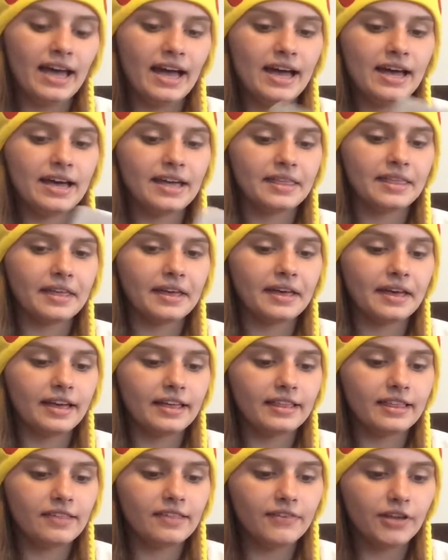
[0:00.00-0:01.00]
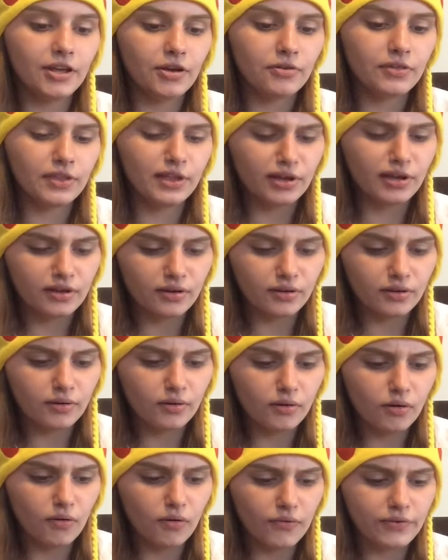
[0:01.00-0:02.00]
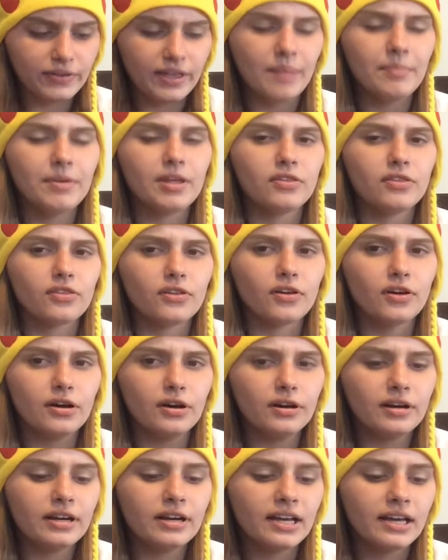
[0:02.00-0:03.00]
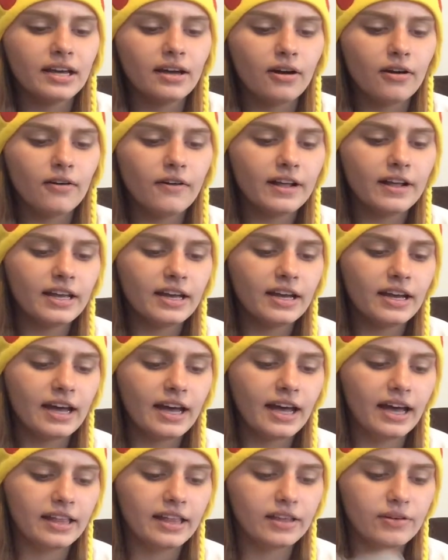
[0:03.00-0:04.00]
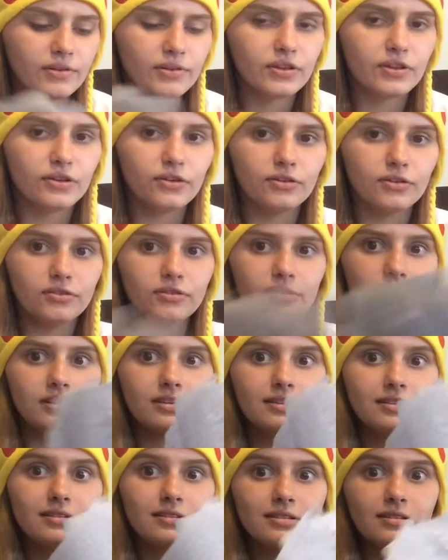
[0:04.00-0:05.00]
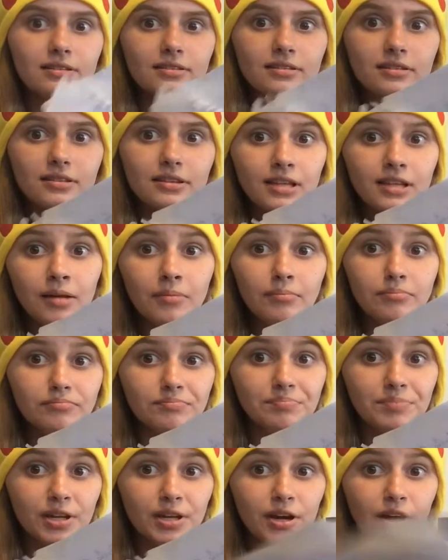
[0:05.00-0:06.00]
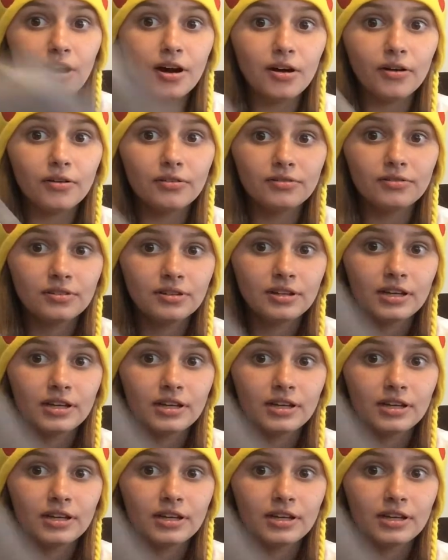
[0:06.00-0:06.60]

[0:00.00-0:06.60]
And this video is like over 10 minutes long already, and there's still some to go.